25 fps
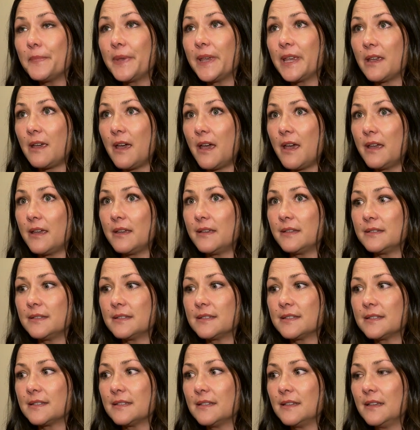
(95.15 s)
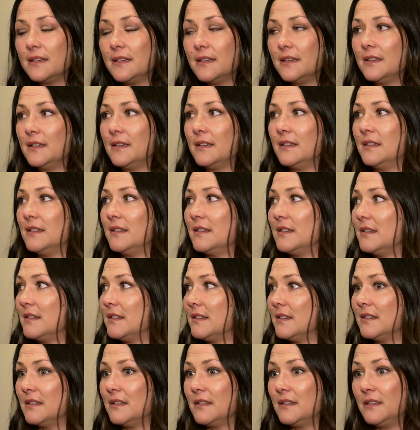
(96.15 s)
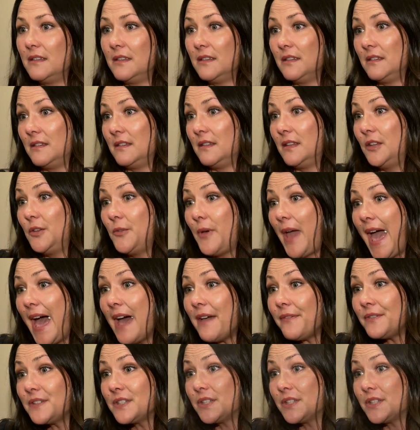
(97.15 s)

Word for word: because you have